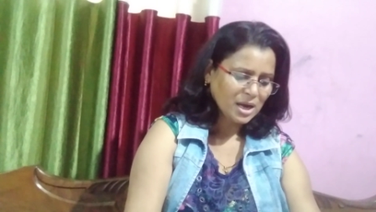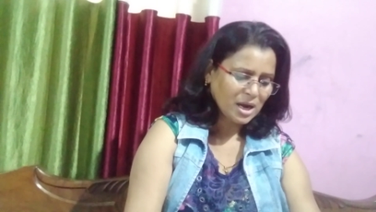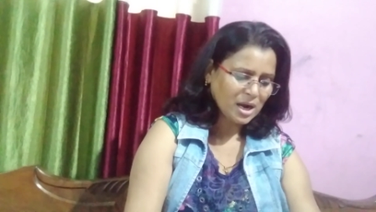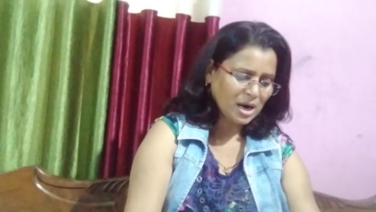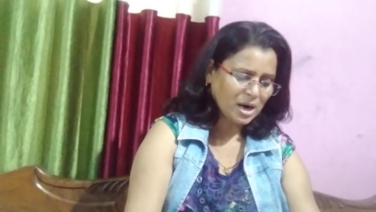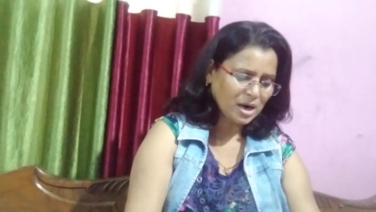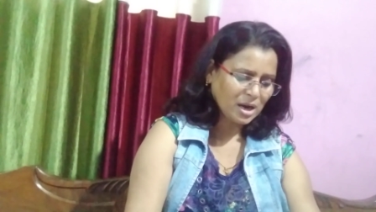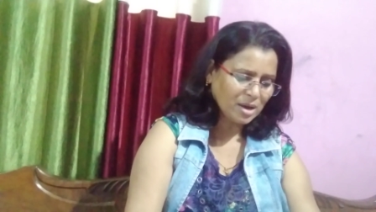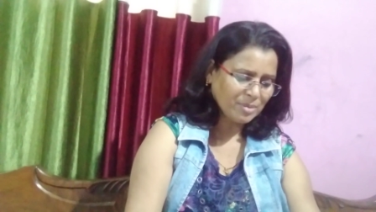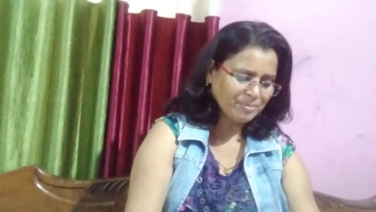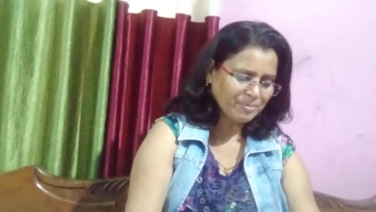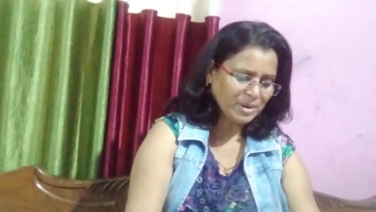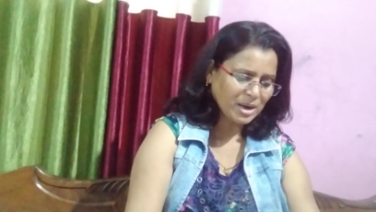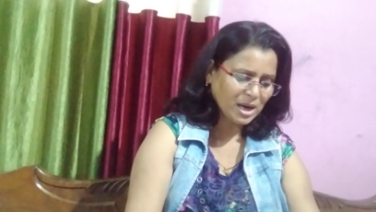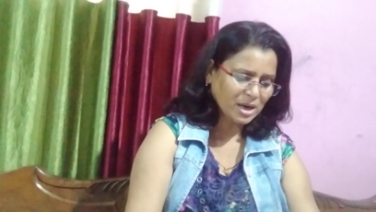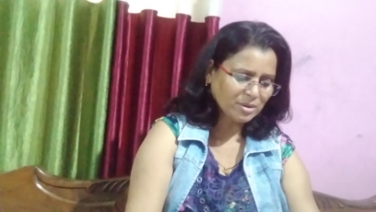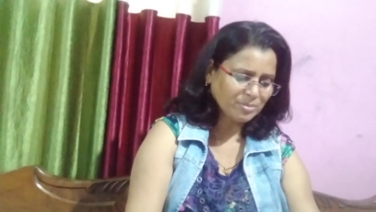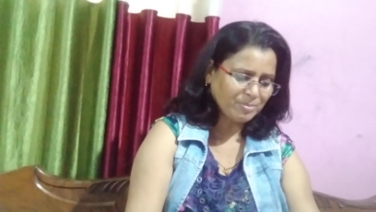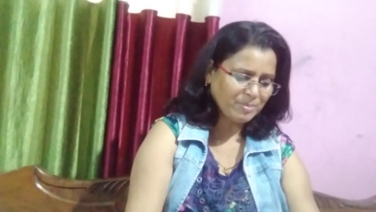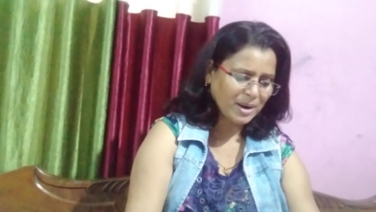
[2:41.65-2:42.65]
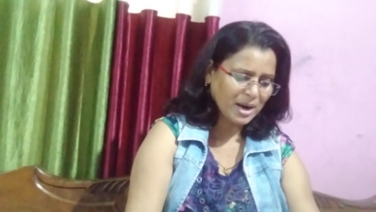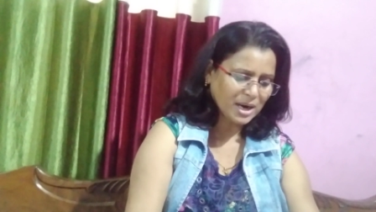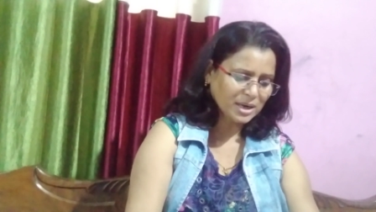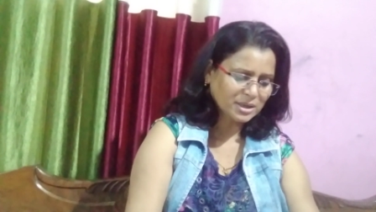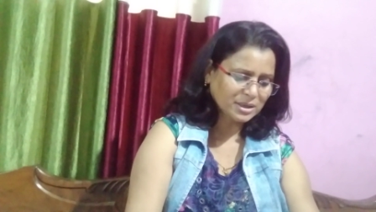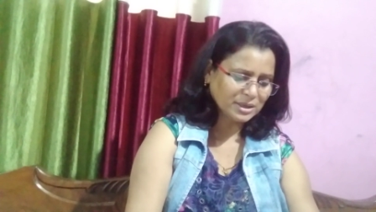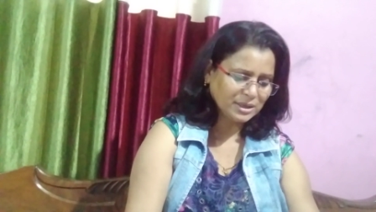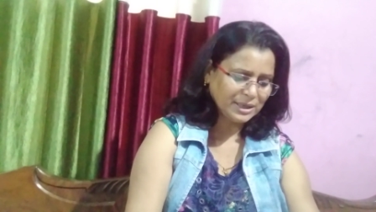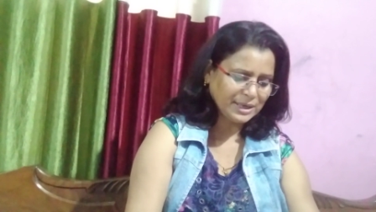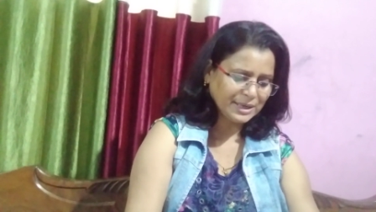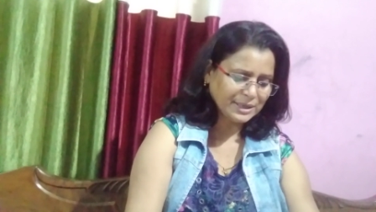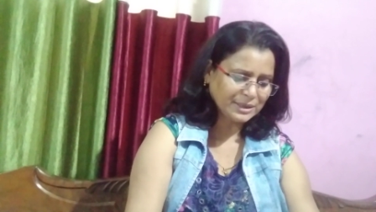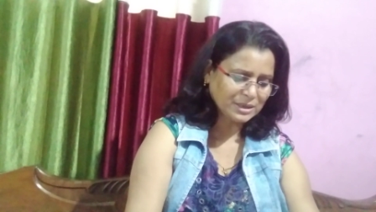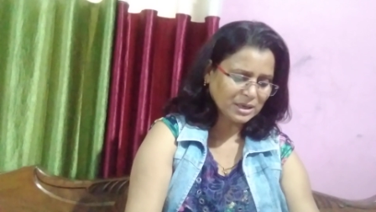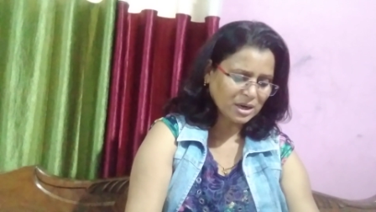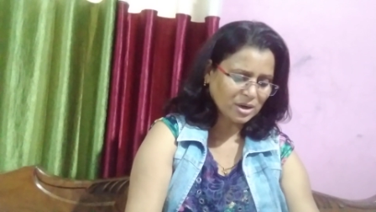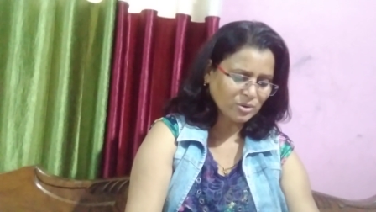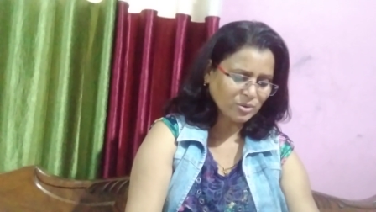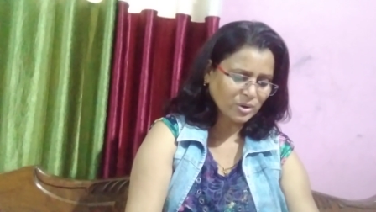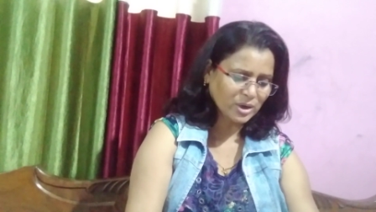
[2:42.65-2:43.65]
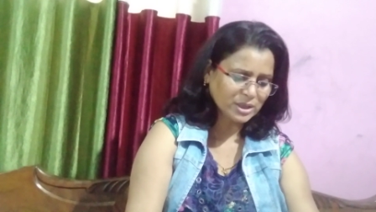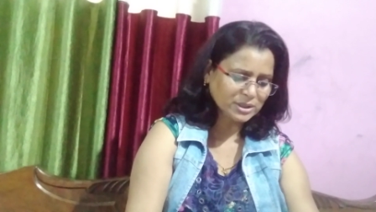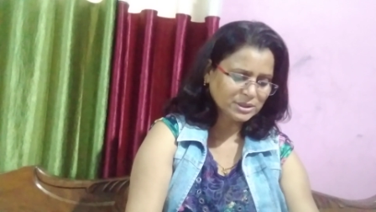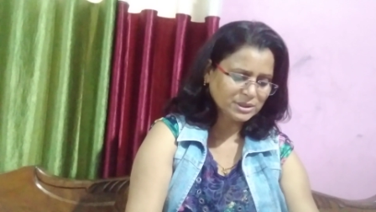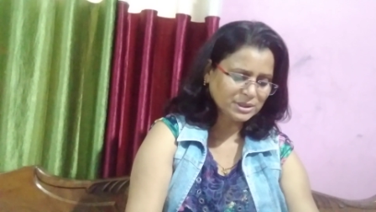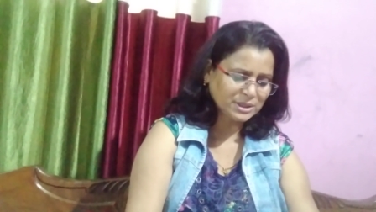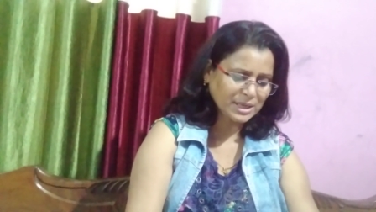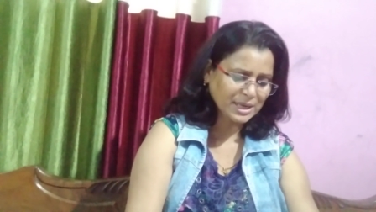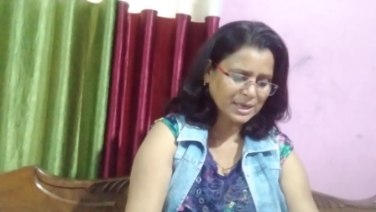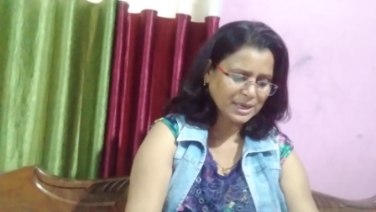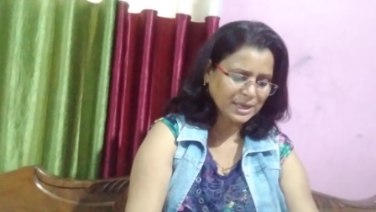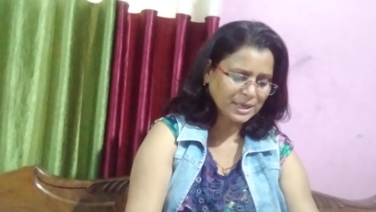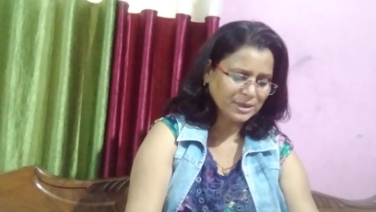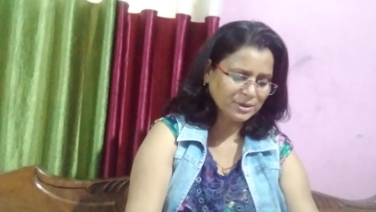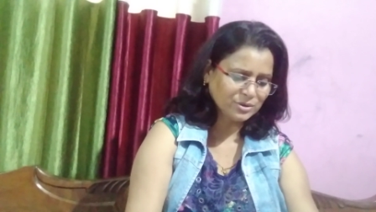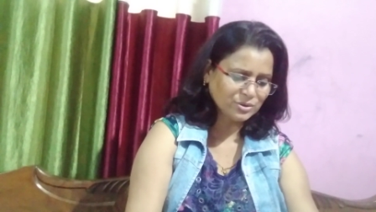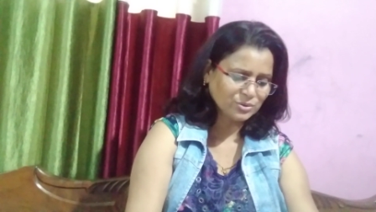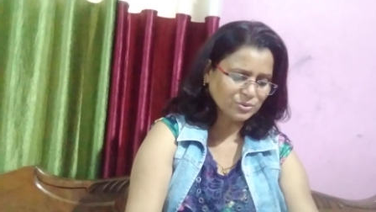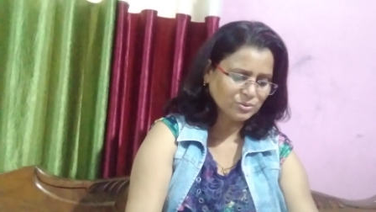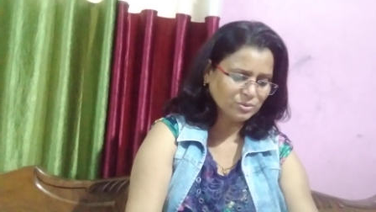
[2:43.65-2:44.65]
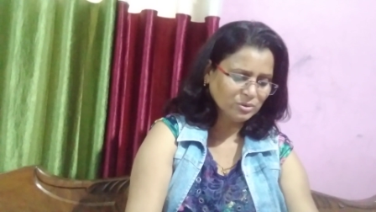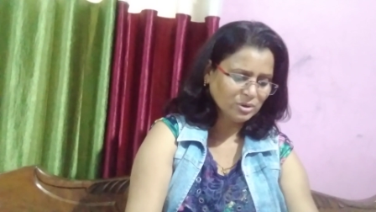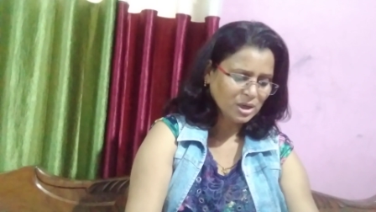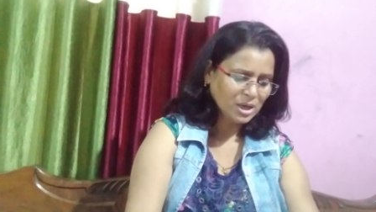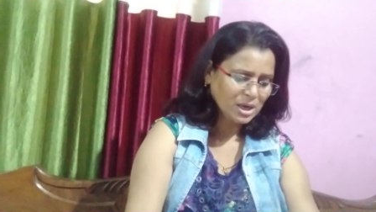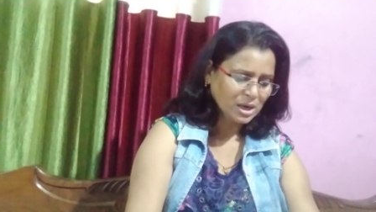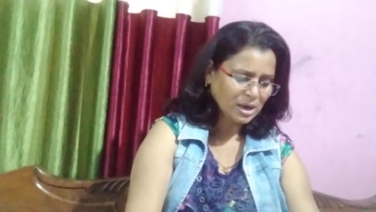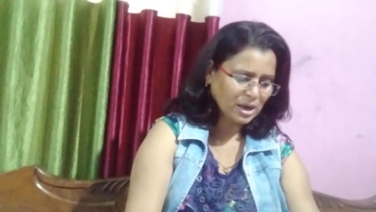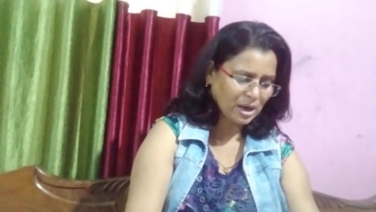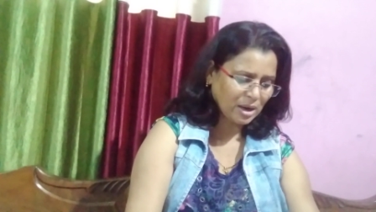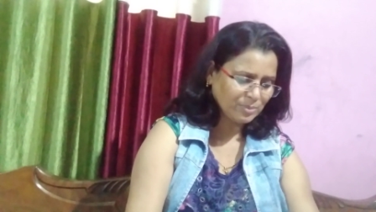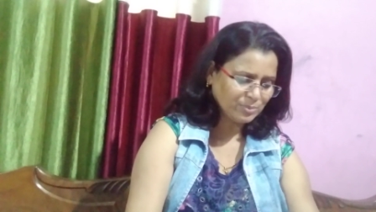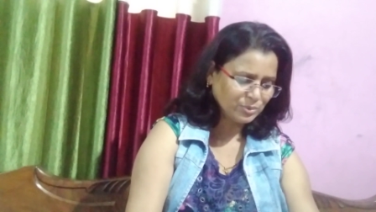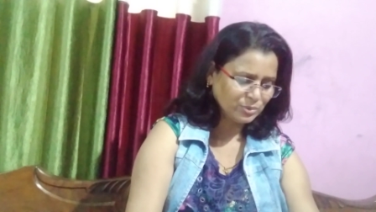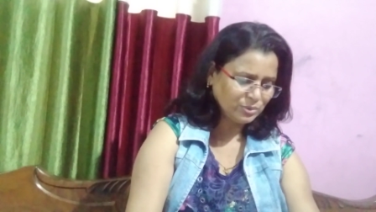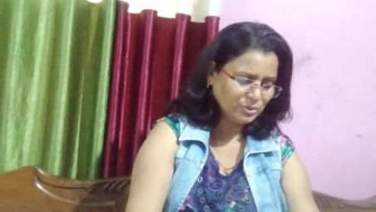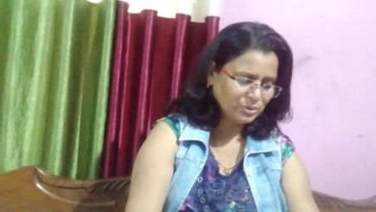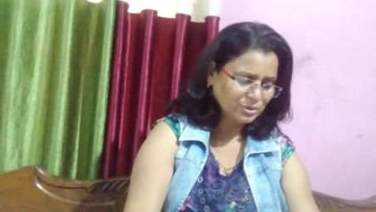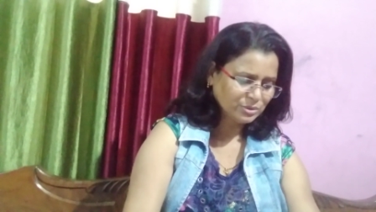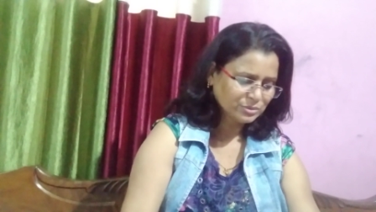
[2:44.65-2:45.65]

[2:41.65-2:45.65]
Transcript: Arambagh but later was taken to Kabul.